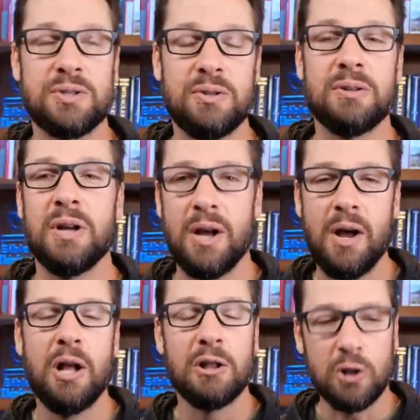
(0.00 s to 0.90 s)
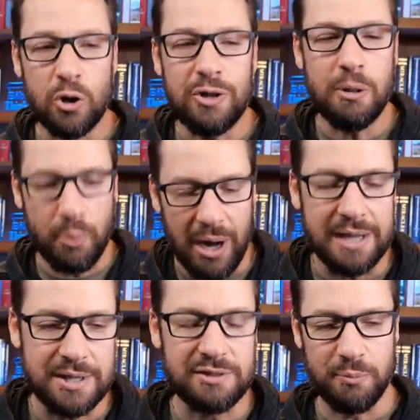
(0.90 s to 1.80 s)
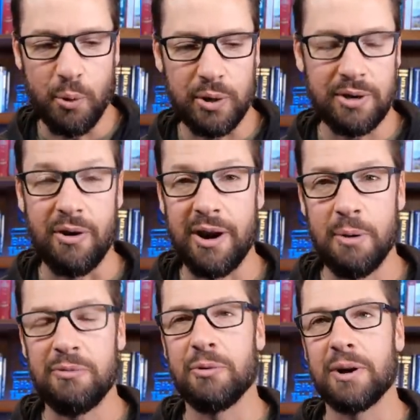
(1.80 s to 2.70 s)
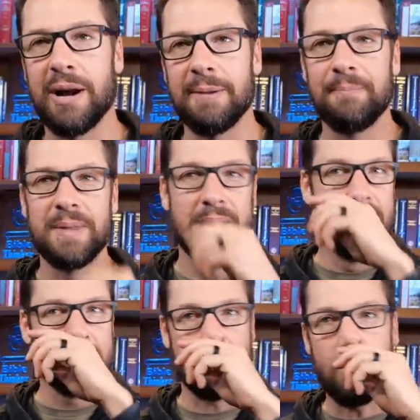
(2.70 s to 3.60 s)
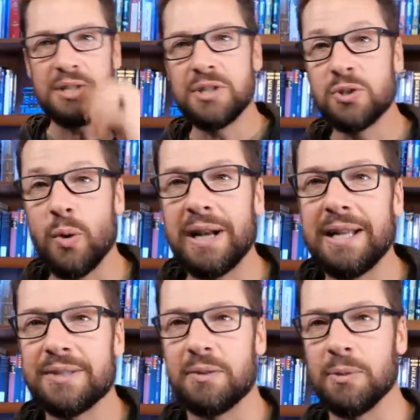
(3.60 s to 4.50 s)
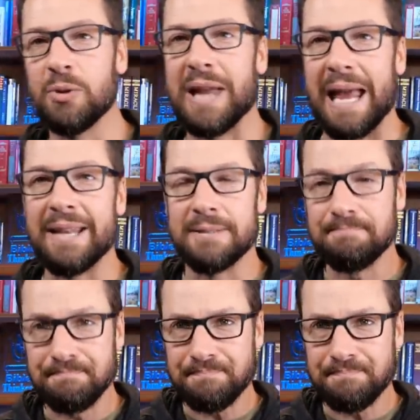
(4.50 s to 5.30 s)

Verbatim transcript: you to learn the process of pouring your heart out before God. So, question twenty is from Luke Handon.